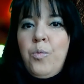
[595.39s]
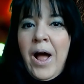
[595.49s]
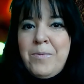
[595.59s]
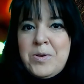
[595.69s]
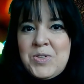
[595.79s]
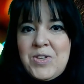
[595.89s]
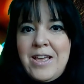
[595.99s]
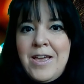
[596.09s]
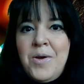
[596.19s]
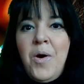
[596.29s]
I will
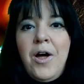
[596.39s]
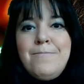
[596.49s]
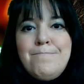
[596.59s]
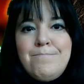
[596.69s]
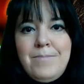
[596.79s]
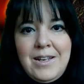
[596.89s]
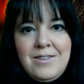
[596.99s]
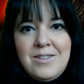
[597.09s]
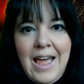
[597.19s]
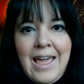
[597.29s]
see you on
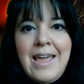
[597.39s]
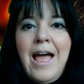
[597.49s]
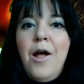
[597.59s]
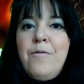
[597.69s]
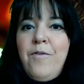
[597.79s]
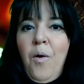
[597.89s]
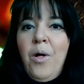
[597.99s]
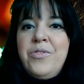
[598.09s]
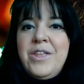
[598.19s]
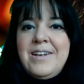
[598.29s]
Monday
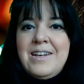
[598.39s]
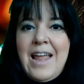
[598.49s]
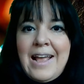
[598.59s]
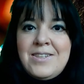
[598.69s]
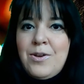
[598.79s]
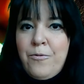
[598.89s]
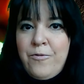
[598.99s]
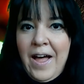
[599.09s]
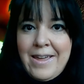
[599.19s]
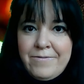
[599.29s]
for the next
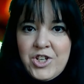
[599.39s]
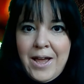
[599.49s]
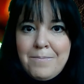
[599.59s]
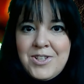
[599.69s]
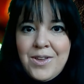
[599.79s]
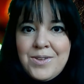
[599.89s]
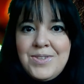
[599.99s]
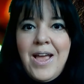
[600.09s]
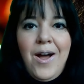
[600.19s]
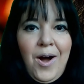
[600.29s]
5 chapters